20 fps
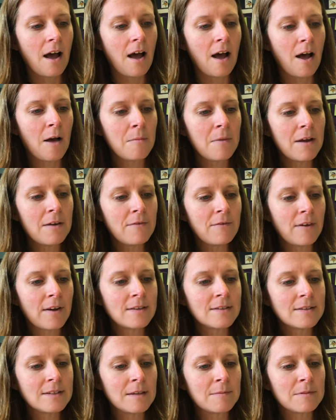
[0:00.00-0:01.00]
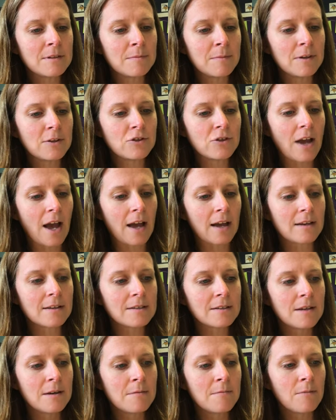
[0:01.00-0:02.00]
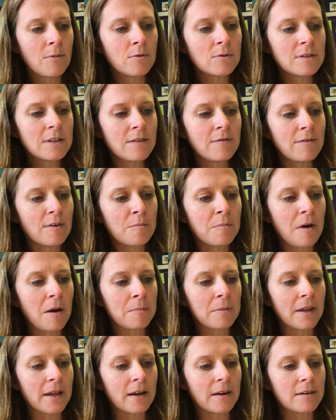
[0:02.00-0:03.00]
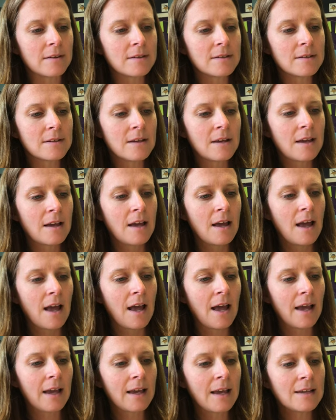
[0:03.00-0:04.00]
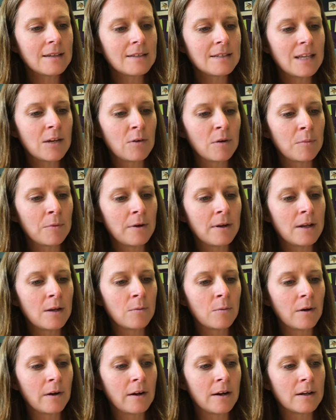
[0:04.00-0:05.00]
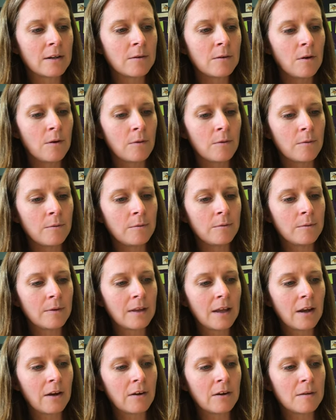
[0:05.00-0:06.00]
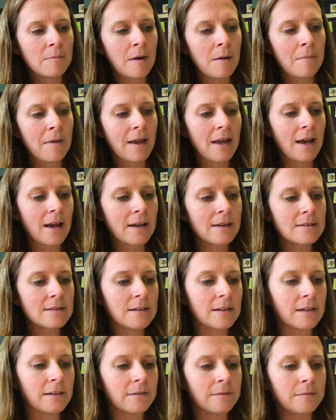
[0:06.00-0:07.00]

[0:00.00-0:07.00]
All my friends seem to be jocks, mostly football players. I guess they were pretty worried when they heard about my accident.